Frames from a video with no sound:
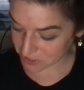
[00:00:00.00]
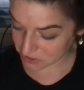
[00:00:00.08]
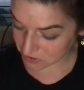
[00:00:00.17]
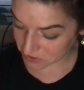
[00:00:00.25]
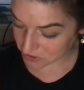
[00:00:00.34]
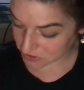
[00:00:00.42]

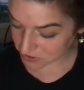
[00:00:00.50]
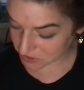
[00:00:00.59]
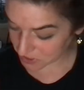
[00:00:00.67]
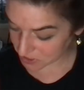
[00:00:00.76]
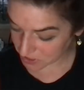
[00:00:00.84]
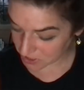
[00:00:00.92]
years old,
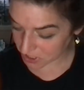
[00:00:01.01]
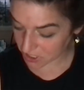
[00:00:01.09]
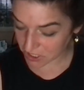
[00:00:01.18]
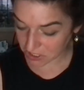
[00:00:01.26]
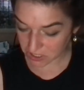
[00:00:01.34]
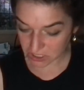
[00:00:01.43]
you
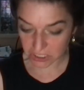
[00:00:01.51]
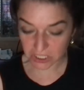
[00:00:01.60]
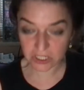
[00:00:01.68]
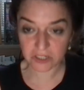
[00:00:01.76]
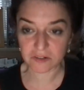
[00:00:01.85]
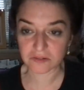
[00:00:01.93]

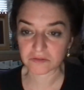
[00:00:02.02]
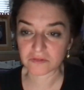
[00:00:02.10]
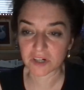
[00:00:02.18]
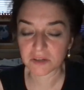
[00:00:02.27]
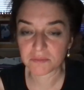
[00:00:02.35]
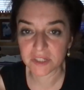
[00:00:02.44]
don't
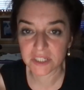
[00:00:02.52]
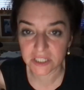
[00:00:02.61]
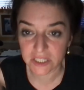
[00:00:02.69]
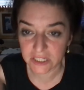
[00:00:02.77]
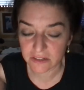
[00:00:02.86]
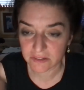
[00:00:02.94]
want to be
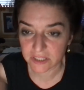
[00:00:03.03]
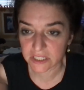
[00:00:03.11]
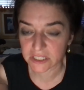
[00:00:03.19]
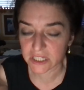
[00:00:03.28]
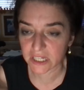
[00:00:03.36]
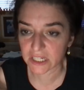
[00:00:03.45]
dealing with
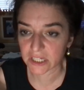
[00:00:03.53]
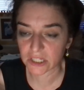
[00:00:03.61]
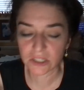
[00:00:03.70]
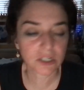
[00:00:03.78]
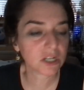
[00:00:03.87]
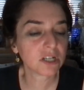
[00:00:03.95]
this. Like,
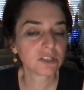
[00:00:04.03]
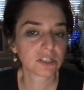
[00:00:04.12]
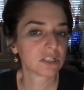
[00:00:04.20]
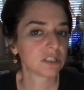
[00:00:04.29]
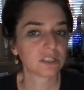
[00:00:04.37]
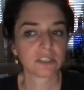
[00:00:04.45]

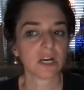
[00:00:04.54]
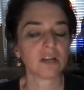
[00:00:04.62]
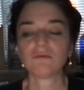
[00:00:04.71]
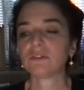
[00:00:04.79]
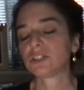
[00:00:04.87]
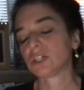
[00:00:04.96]
you're
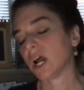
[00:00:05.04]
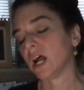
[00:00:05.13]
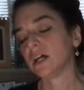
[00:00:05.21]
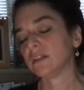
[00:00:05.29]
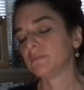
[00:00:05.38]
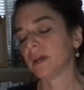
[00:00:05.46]
done with
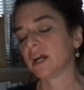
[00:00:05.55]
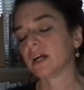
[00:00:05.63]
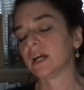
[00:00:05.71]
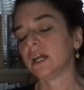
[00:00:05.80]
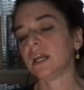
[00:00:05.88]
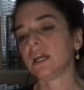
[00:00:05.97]

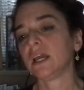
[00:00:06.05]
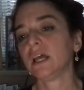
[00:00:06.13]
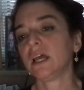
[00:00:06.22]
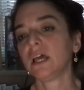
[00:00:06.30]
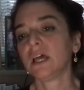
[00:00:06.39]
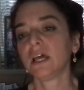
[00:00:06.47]
childbearing.
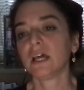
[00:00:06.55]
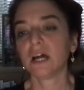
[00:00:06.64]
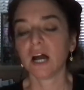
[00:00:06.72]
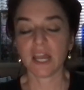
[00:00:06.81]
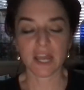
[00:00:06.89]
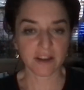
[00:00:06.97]

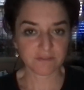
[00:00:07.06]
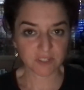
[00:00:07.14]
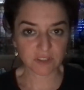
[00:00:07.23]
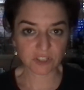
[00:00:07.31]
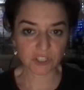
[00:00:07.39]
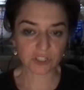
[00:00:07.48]
I have
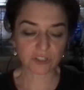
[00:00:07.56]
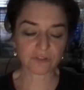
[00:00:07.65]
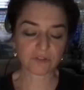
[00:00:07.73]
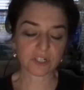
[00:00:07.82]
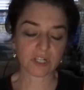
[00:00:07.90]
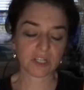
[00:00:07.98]
no
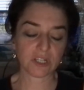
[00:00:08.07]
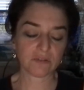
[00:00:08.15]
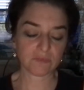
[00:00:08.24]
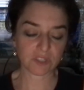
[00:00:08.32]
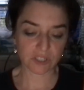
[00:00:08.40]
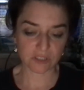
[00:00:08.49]

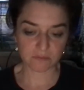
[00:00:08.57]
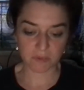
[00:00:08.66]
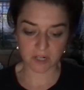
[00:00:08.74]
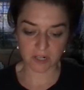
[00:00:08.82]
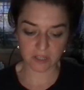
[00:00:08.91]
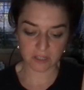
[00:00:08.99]
children, which is
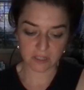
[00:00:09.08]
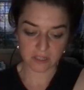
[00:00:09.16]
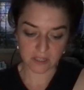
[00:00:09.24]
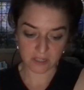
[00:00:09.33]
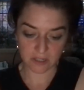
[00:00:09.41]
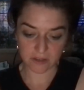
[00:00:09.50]
part of
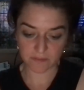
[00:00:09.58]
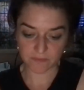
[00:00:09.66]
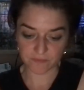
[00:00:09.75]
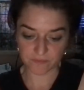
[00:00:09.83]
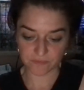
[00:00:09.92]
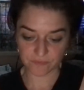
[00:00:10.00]

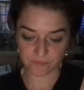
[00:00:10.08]
the